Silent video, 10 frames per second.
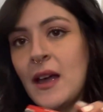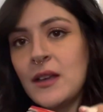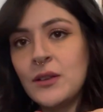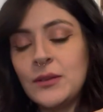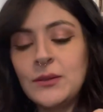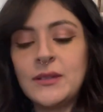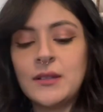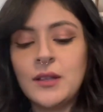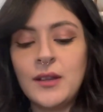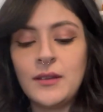use
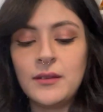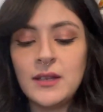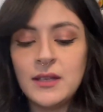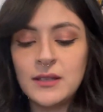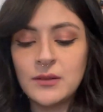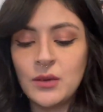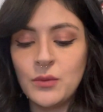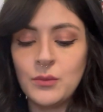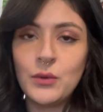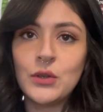these
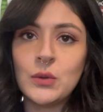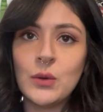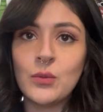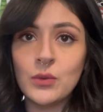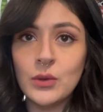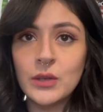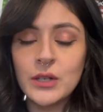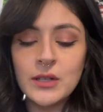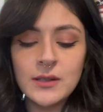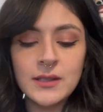when we're doing
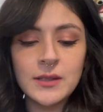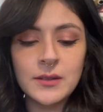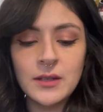rollers,